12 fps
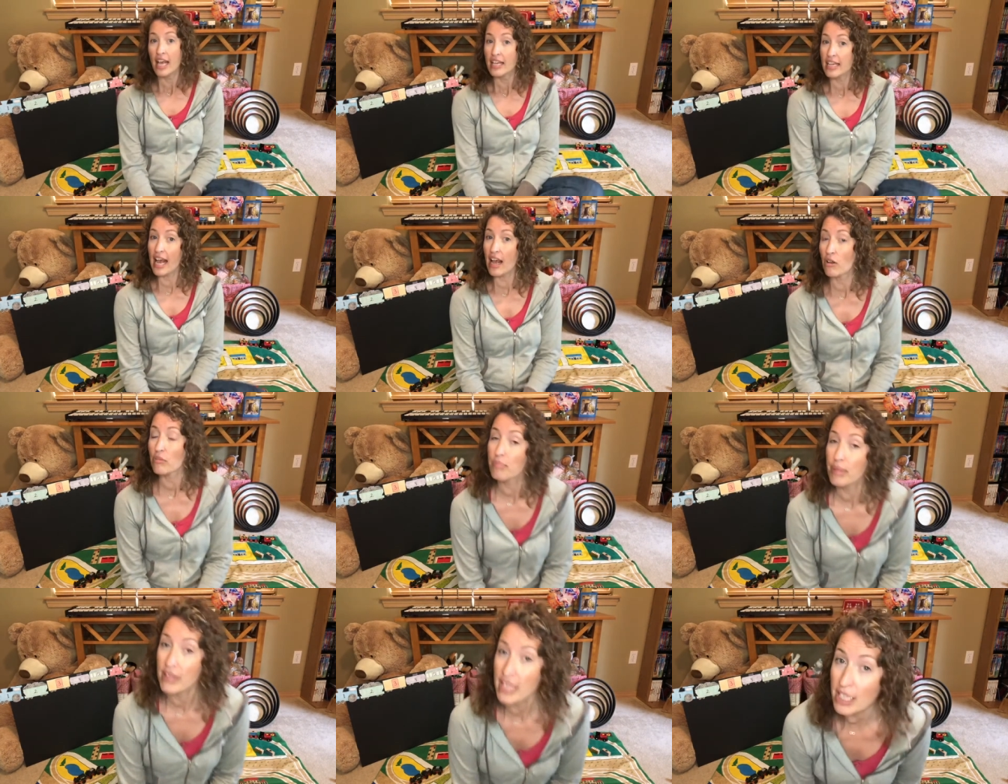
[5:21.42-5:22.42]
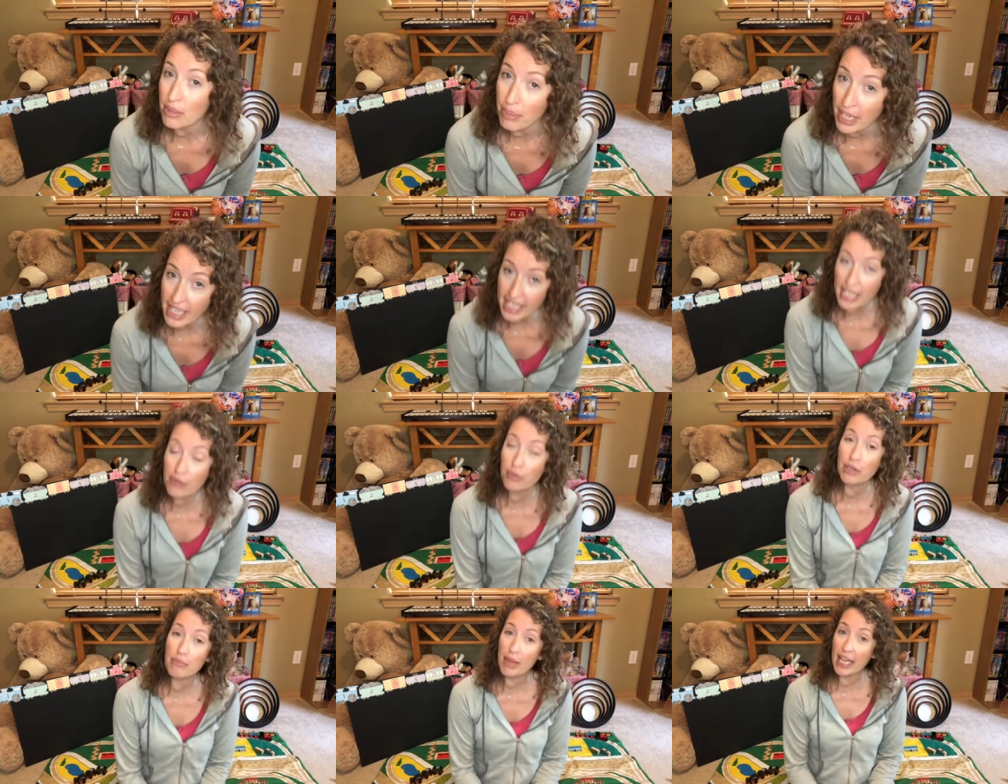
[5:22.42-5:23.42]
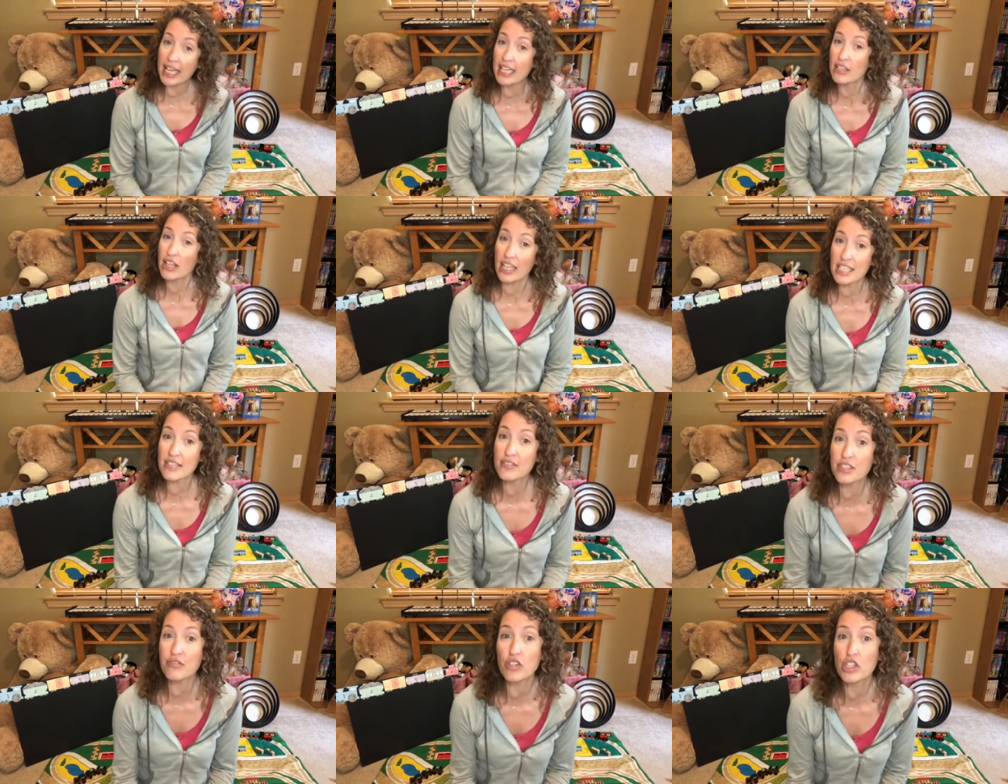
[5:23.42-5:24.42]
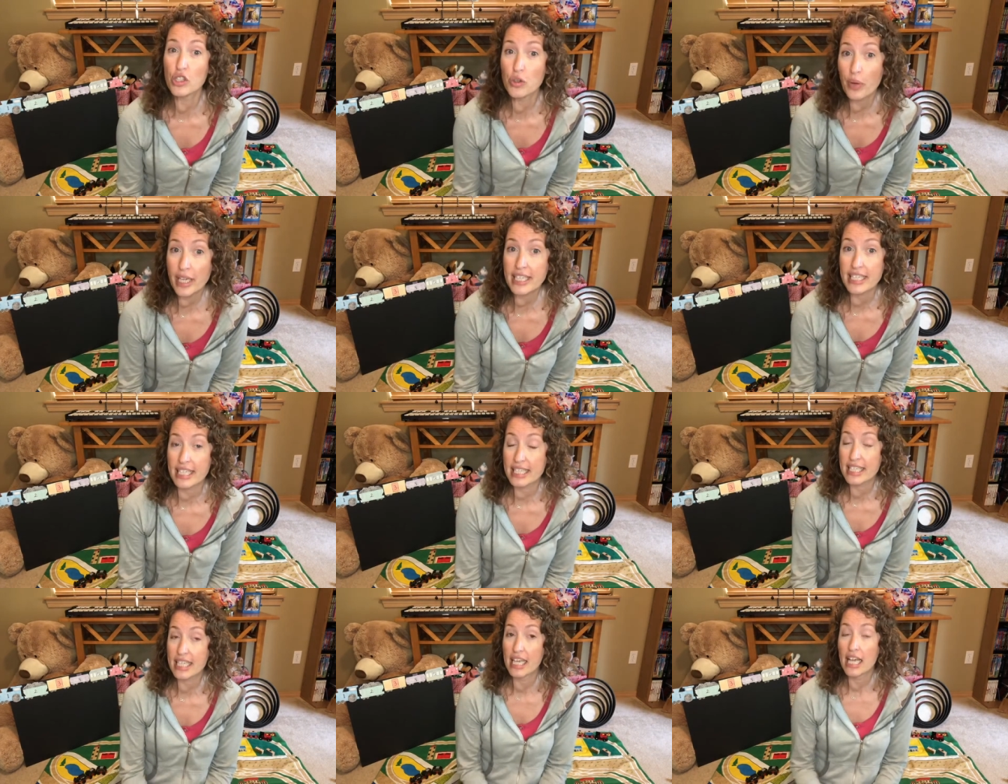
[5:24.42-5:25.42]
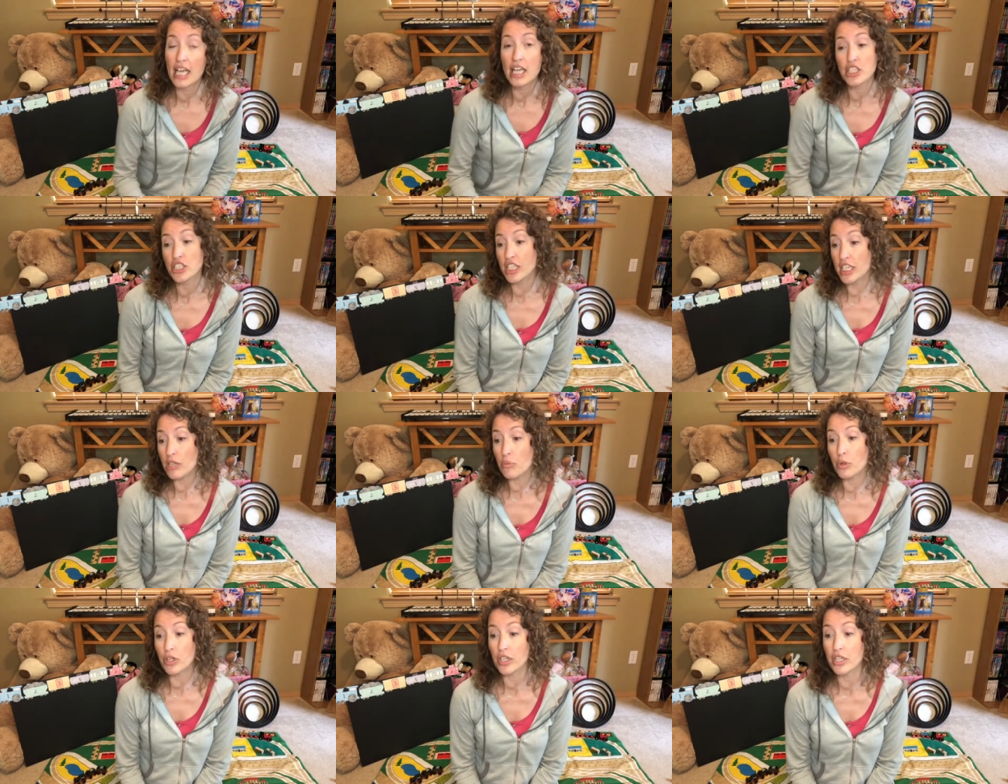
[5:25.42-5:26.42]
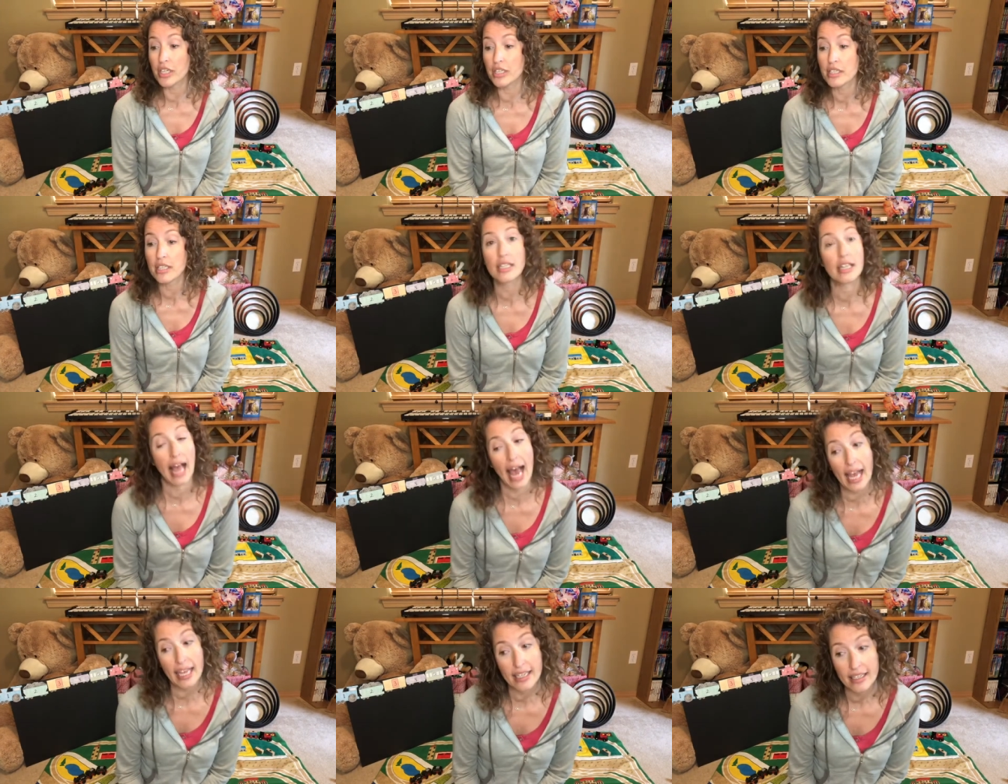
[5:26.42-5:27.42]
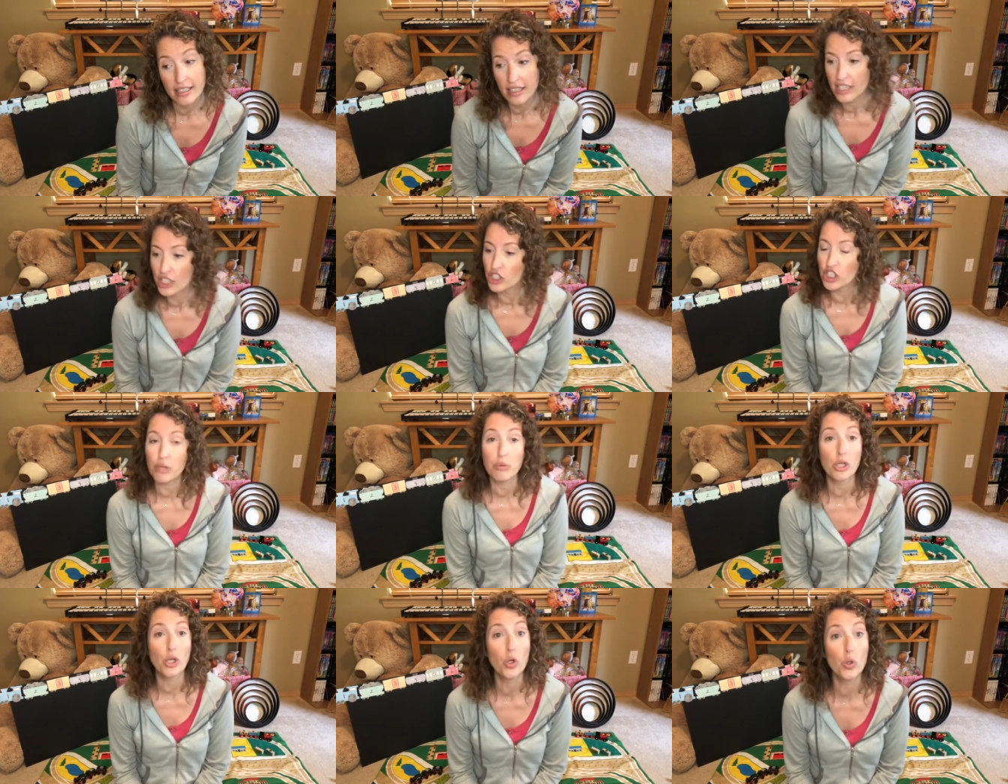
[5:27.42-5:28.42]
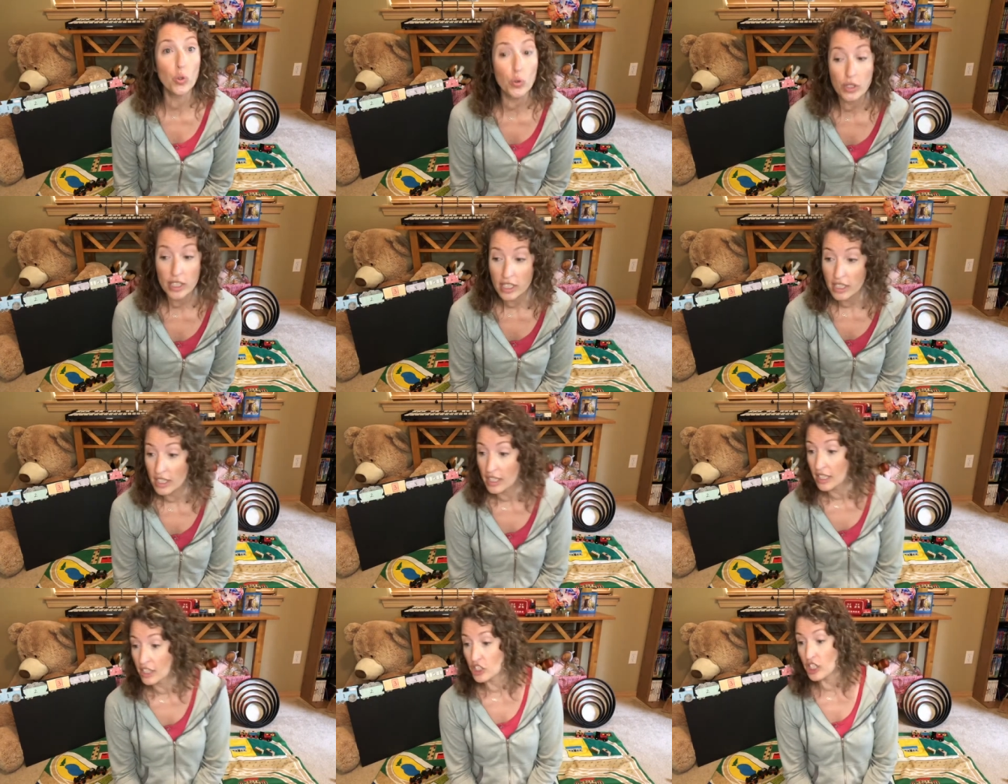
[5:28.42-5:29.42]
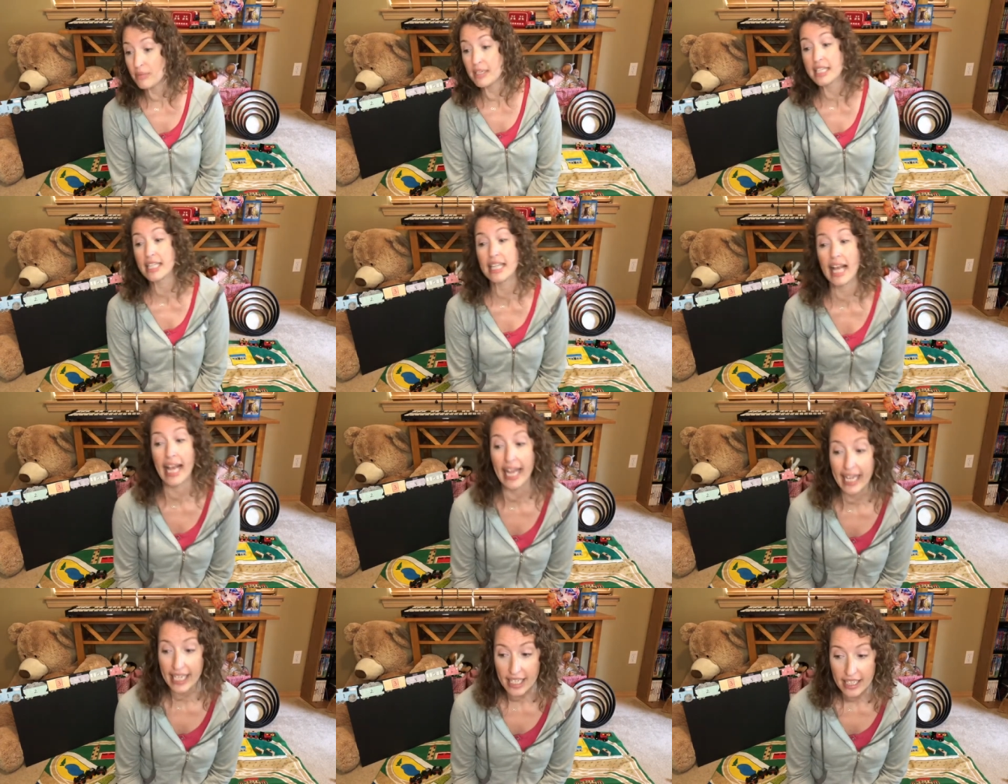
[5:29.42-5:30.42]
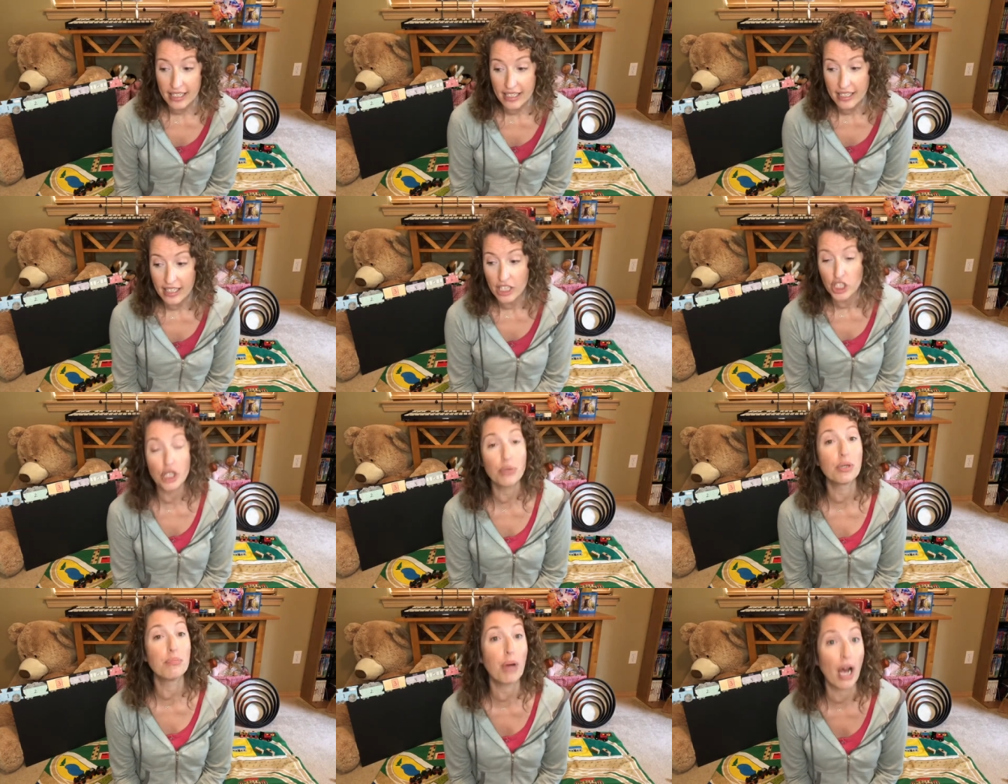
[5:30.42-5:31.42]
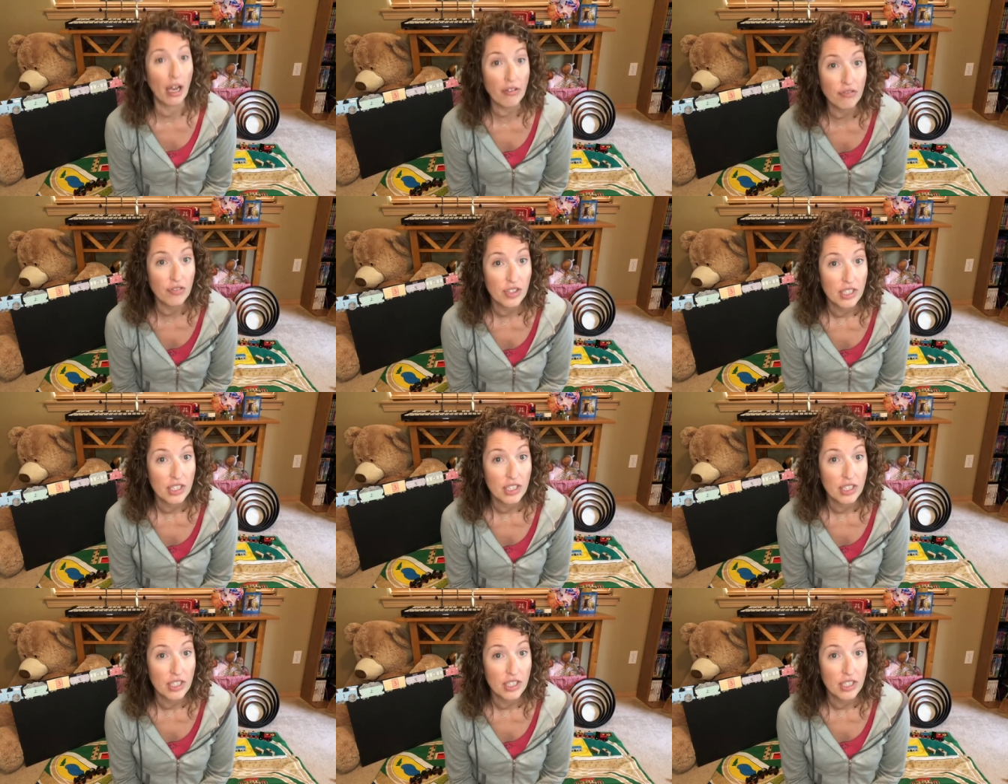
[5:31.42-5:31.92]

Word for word: Now, P little Pinky would make lots of different noises. She would clack, she would hoot. She would clang. She would puff.